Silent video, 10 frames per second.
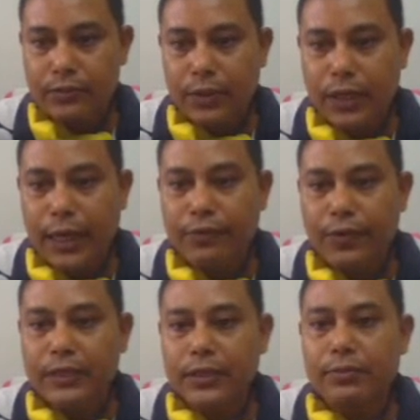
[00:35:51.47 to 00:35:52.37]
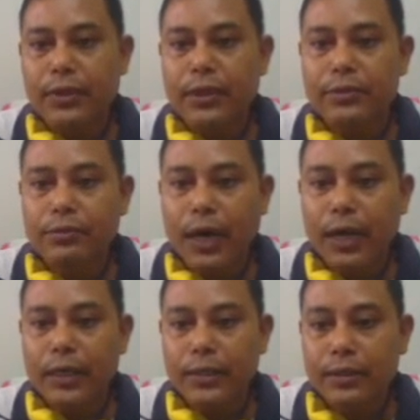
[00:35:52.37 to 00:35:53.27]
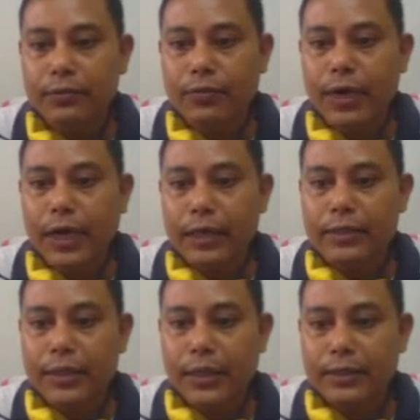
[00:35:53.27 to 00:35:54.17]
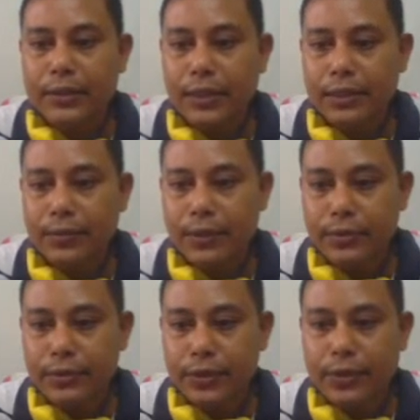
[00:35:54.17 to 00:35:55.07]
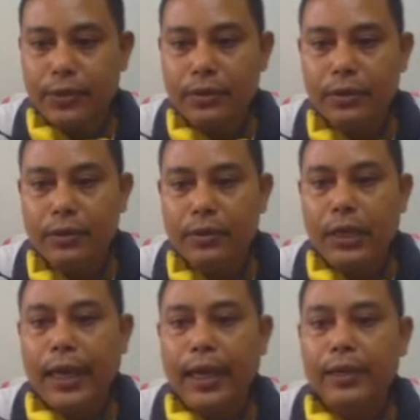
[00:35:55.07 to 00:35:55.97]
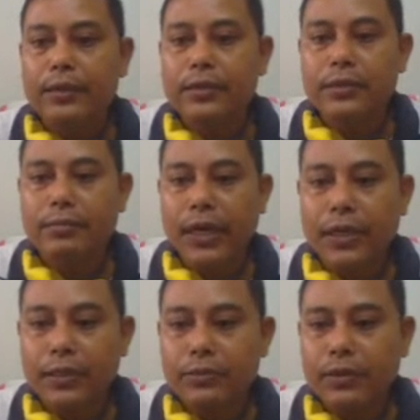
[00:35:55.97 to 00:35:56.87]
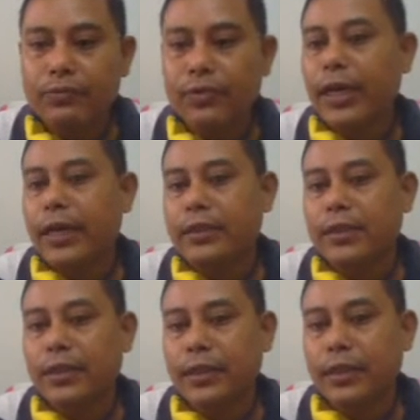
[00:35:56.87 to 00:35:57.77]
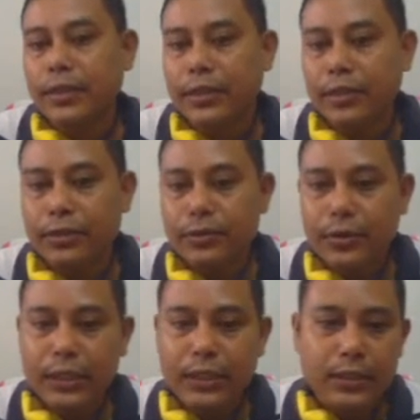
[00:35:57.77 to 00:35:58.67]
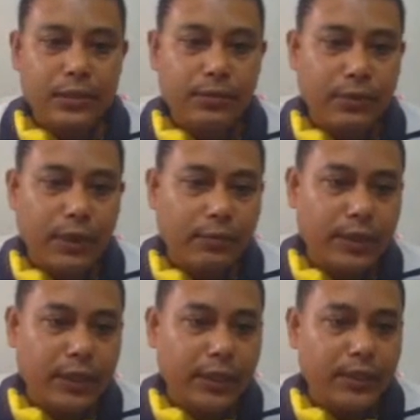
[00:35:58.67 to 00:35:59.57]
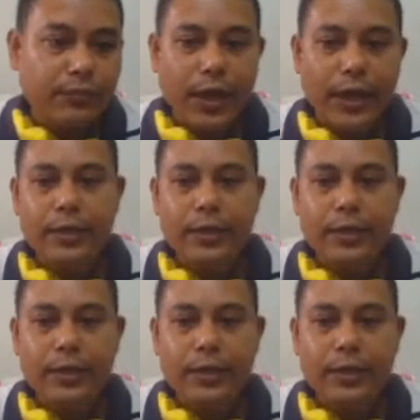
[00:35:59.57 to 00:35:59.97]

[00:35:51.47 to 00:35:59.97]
fx equal to 1 for x less than equal to 0, and it is -1 for x greater than 0. So in this way we can define